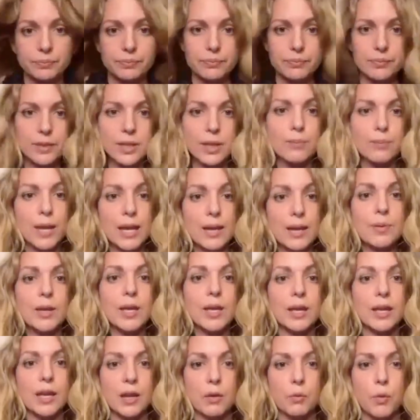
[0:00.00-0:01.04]
Maybe
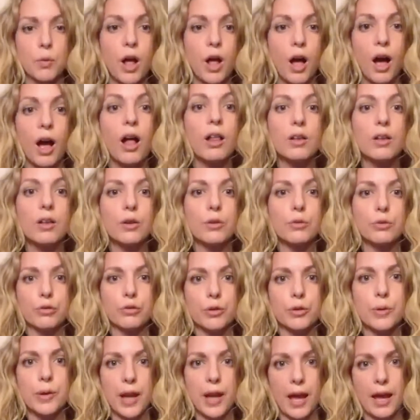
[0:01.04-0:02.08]
we'll all go
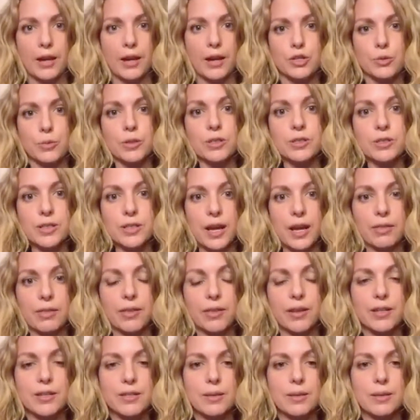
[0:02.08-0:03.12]
through an actual death
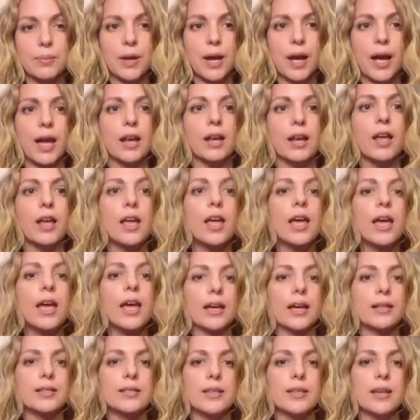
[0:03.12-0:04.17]
at some kind.
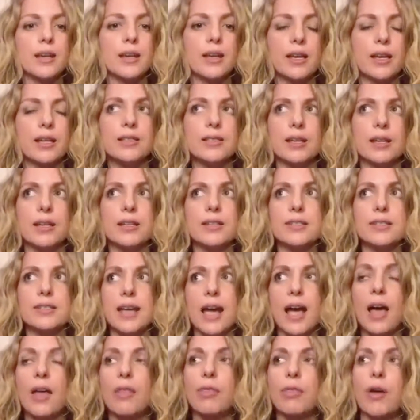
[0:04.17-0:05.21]
It's a
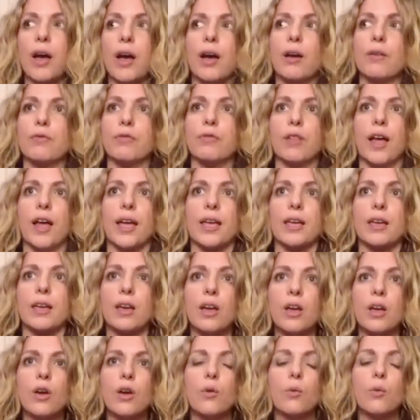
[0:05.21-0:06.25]
death of like
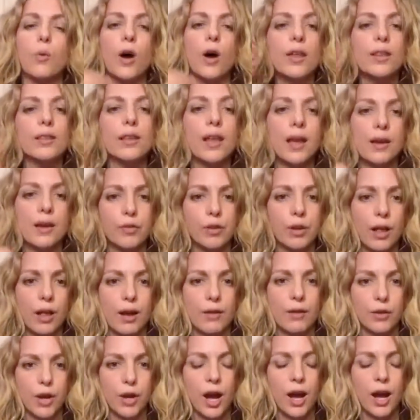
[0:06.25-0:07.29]
one level of
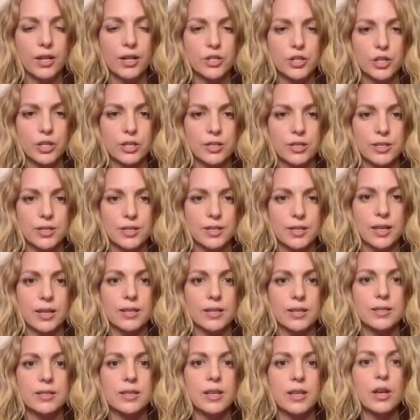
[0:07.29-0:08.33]

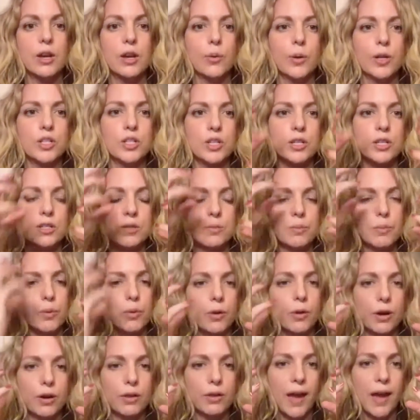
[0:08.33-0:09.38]
consciousness, which is
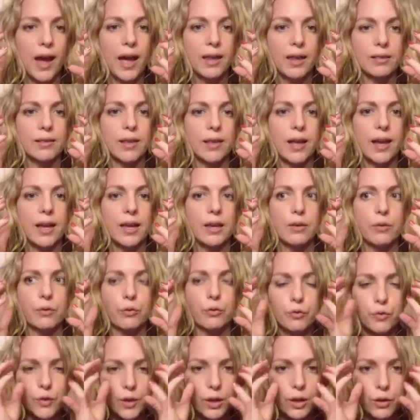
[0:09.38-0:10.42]
more that like
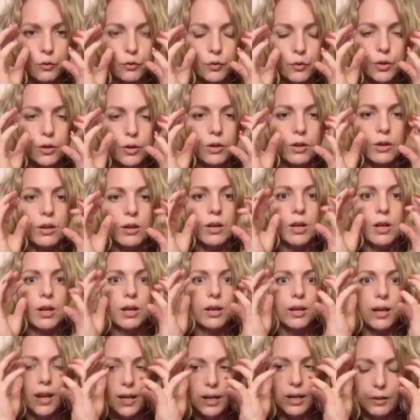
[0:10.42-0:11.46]
fearful
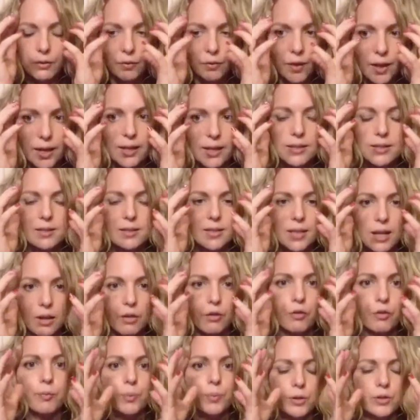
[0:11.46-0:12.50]
kind of like
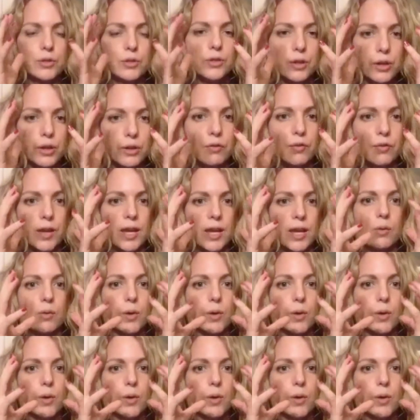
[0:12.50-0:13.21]
self-preserving,